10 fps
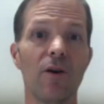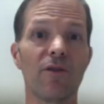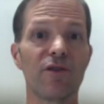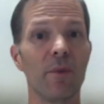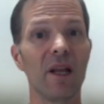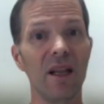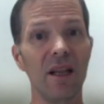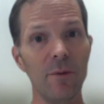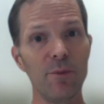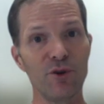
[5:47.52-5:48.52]
From a
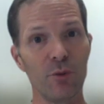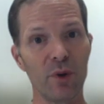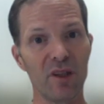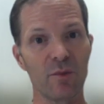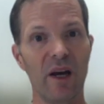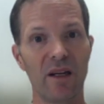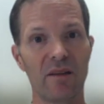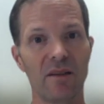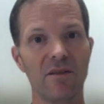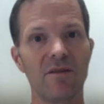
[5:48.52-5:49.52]
liberal
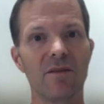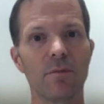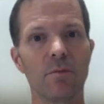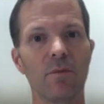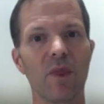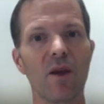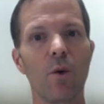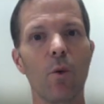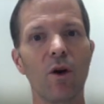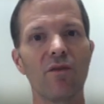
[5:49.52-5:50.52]
perspective,
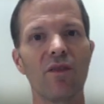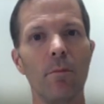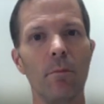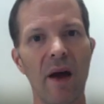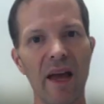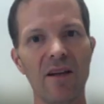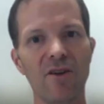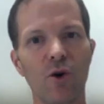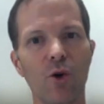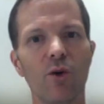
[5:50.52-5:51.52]
one of the main
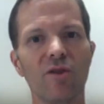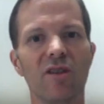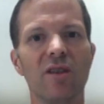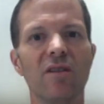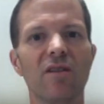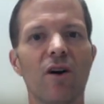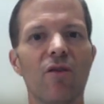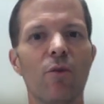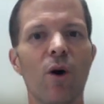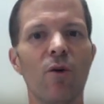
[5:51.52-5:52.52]
causes
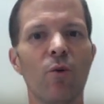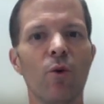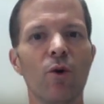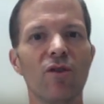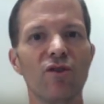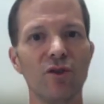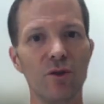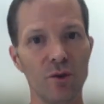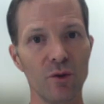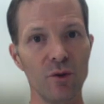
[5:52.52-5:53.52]
of World War
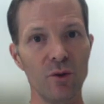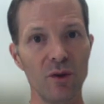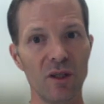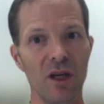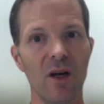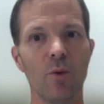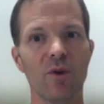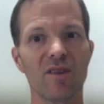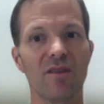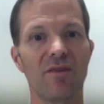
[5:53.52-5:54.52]
II
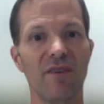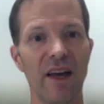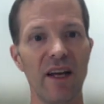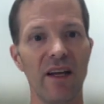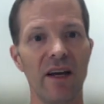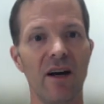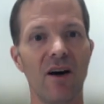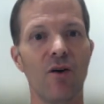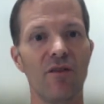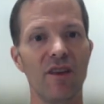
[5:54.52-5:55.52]
was the failure
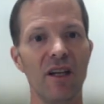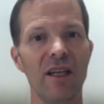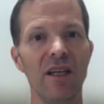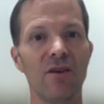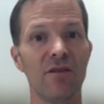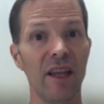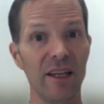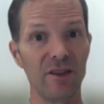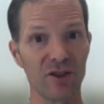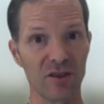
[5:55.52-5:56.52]
of the League of
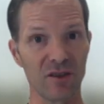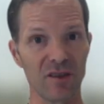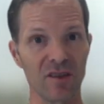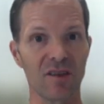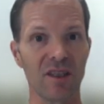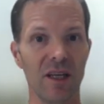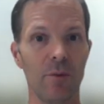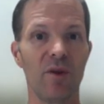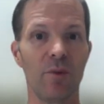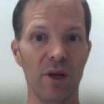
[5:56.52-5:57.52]
Nations to keep
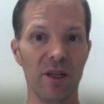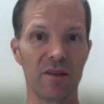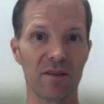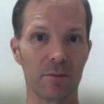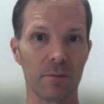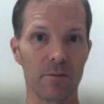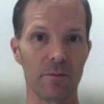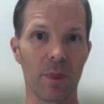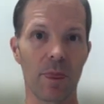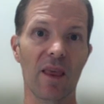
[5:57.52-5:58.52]
the peace.
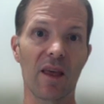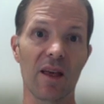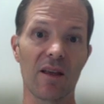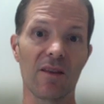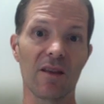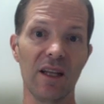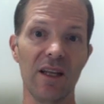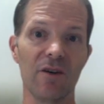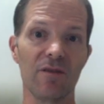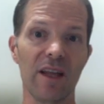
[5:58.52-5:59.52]
The
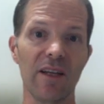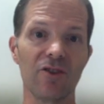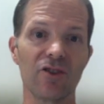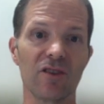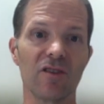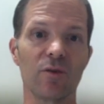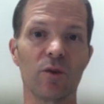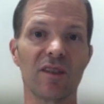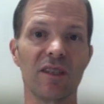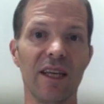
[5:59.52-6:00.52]
League of Nations
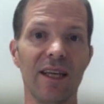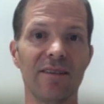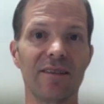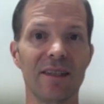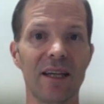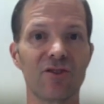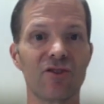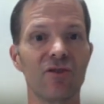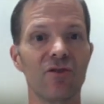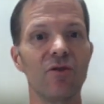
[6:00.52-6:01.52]
was an
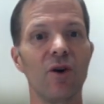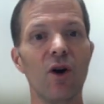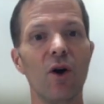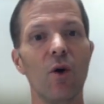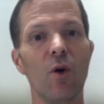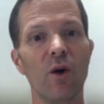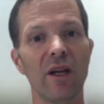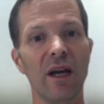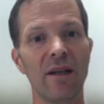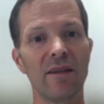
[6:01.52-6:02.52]
international
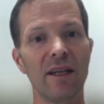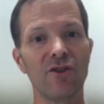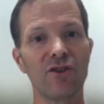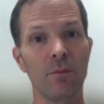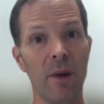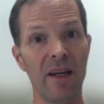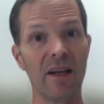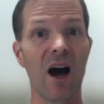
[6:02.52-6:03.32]
organization made